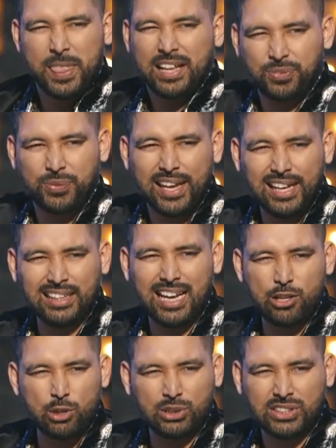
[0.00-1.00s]
The thing
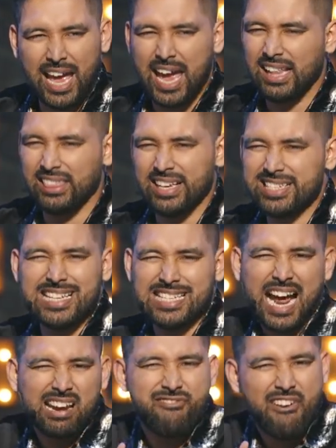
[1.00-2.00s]
that you say, this is
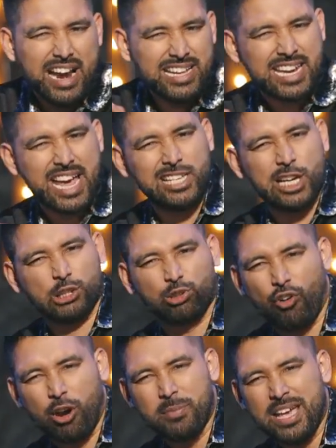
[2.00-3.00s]
advantageous
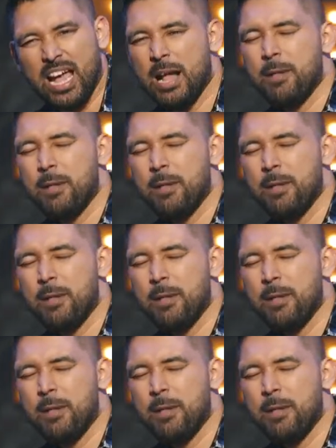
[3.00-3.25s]
for me,